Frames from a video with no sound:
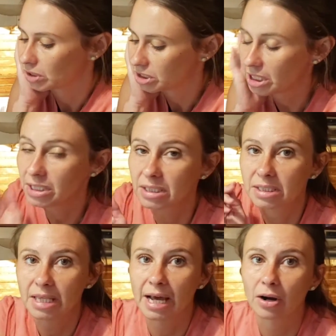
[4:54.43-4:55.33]
cheeses
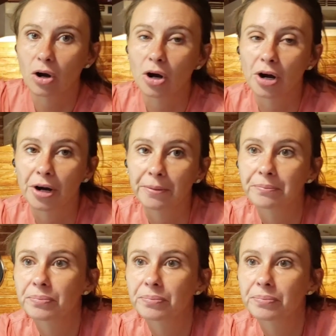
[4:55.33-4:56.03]
that are